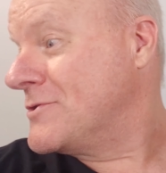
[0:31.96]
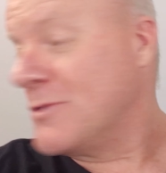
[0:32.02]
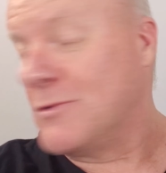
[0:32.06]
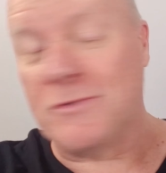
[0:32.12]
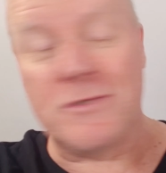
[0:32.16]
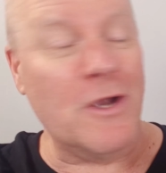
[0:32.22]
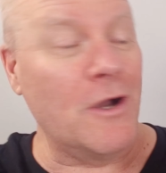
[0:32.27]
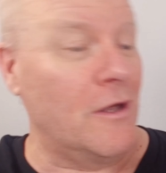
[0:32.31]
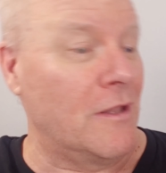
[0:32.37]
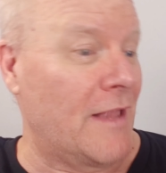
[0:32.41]
so
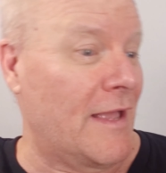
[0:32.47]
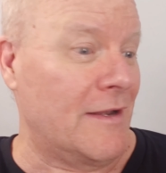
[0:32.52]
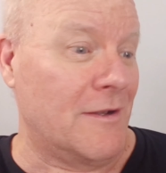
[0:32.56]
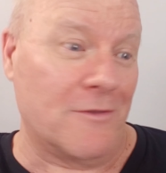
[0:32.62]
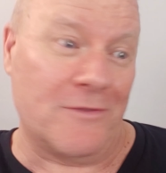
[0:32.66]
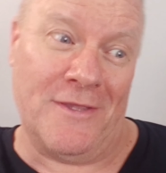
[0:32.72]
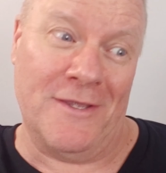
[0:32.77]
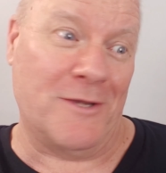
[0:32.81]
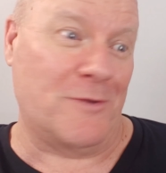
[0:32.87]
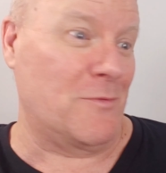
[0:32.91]
tall, I
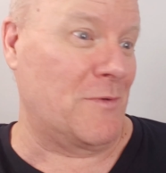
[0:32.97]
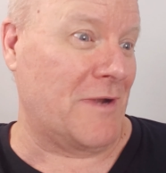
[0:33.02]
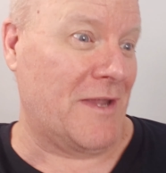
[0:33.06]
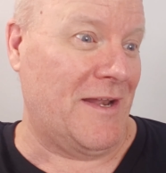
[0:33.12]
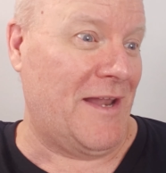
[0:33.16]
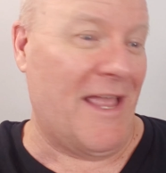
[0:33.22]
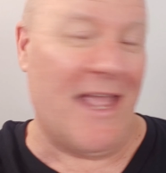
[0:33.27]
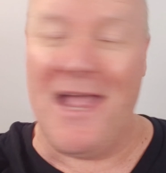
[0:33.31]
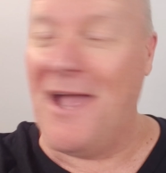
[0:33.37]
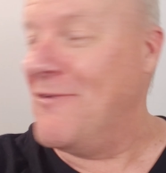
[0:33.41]
don't think we're
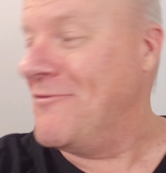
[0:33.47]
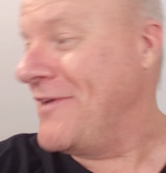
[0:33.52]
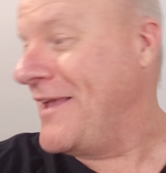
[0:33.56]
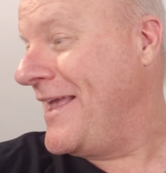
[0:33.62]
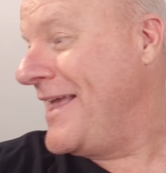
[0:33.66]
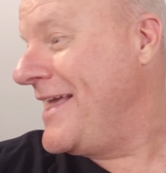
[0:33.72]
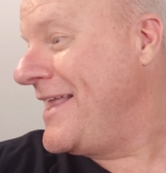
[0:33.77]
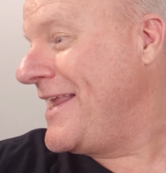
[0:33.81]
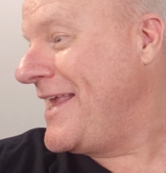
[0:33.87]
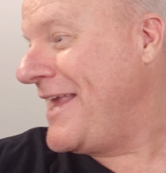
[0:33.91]
gonna have
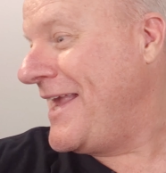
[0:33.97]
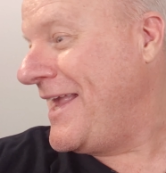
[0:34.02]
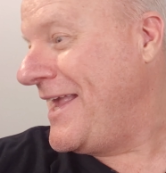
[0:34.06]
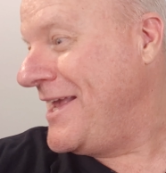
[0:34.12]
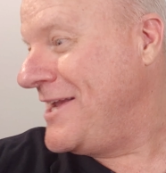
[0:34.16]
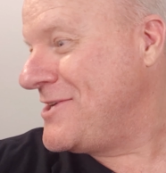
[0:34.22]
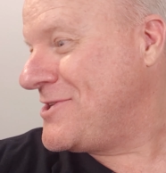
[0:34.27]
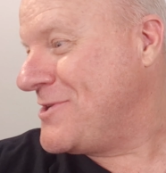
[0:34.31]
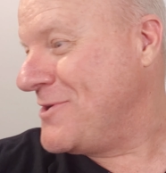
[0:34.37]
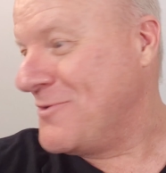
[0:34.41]

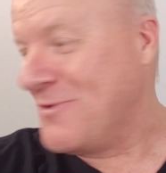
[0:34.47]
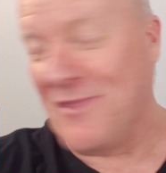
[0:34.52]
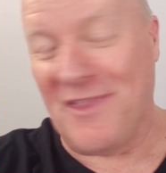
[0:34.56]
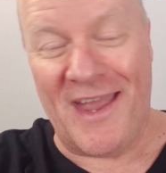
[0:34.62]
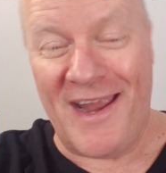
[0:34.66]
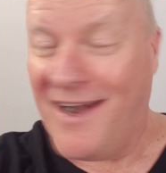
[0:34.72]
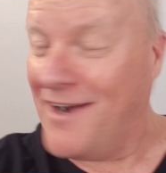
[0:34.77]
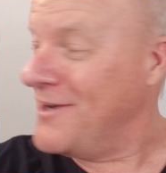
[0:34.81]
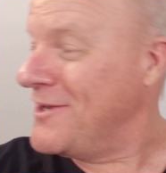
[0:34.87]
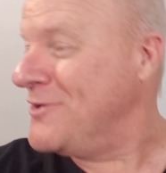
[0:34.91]
any issue
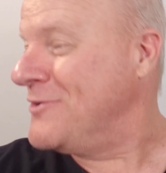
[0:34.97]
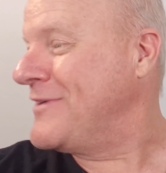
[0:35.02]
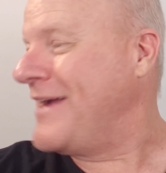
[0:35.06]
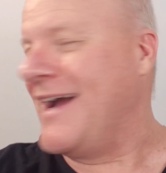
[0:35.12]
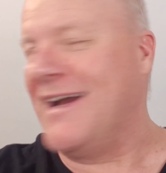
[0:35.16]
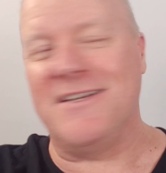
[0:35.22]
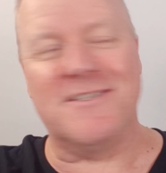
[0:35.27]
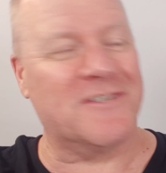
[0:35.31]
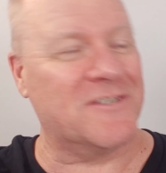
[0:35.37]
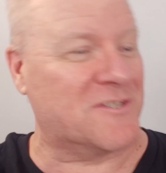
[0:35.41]
there. You
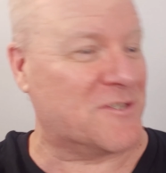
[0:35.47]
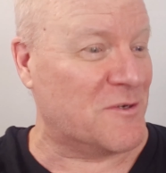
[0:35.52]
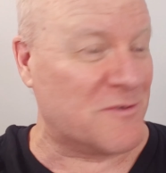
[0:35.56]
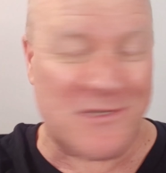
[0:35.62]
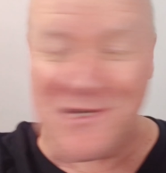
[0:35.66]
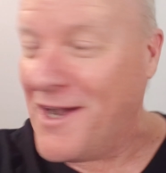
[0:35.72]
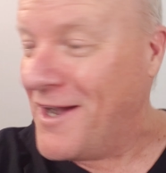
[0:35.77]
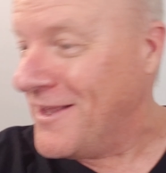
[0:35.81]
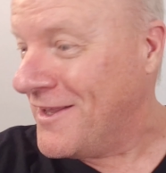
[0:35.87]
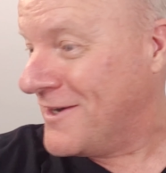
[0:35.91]
guys are so
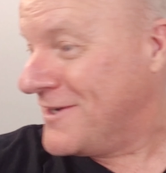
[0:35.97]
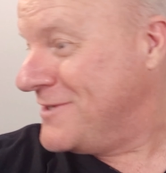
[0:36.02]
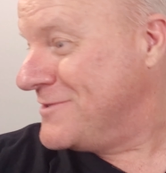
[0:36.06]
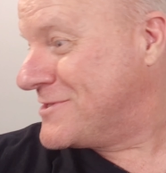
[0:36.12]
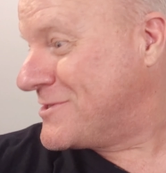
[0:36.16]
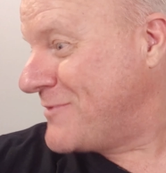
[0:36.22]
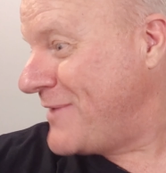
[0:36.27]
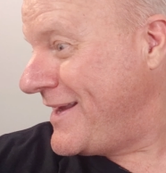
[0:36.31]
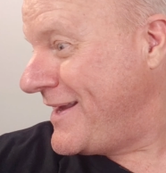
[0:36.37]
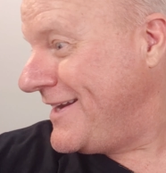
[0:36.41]
tall. Are you
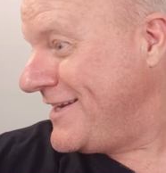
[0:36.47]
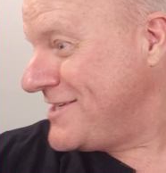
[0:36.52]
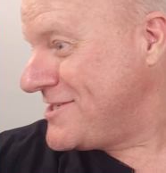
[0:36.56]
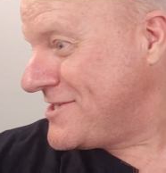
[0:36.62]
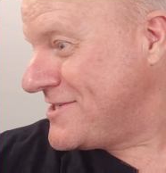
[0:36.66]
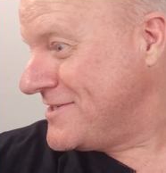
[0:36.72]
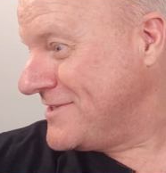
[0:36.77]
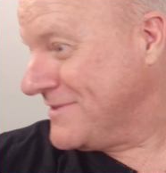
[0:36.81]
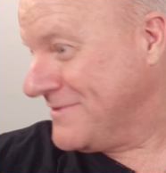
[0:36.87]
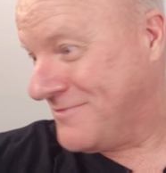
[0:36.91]

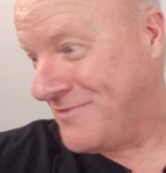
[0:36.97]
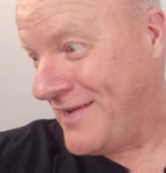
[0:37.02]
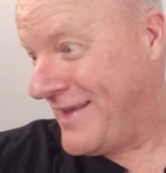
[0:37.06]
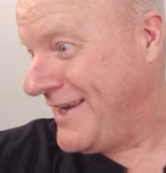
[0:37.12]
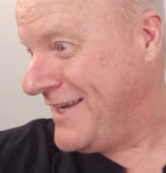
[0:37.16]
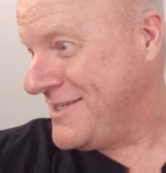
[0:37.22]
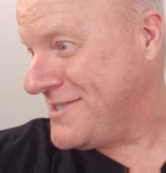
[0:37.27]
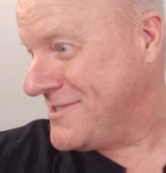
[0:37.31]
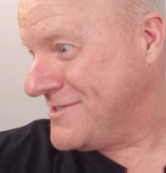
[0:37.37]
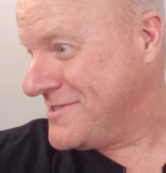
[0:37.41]
Swedish or
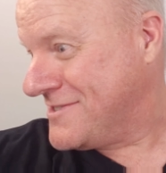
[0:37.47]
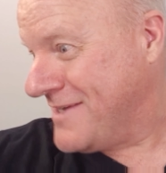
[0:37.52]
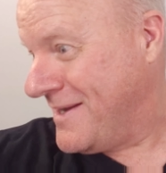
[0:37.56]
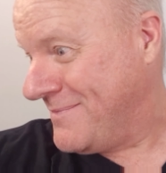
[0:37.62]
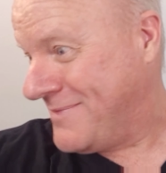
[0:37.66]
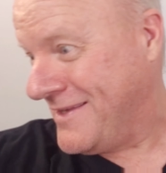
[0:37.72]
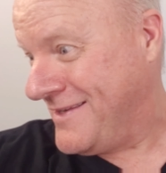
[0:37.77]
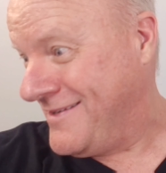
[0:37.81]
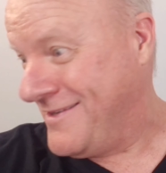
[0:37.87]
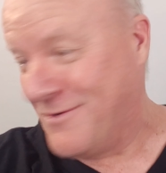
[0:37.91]
Finnish or
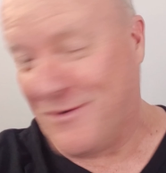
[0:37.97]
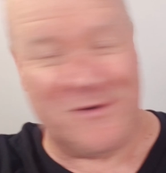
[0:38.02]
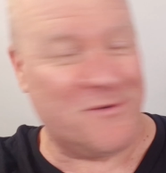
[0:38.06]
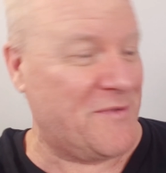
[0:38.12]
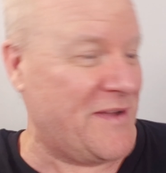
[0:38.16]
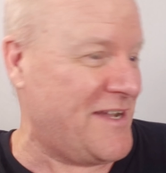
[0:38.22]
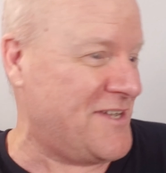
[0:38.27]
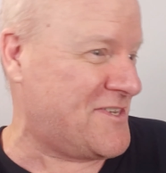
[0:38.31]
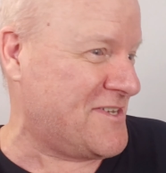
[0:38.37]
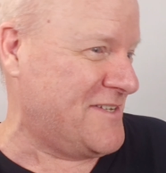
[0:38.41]
something?
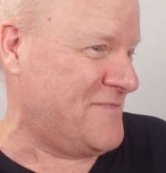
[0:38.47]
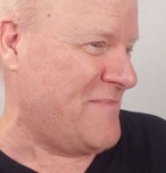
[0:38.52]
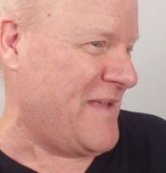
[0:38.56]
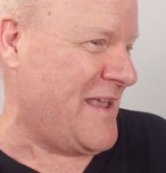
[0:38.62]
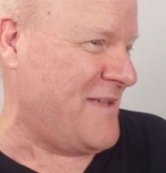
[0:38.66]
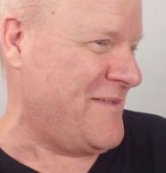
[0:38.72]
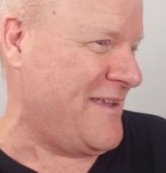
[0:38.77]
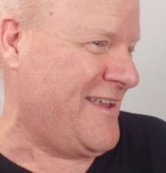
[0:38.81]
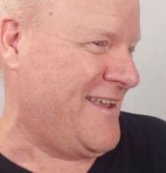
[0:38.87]
Norwegian, maybe?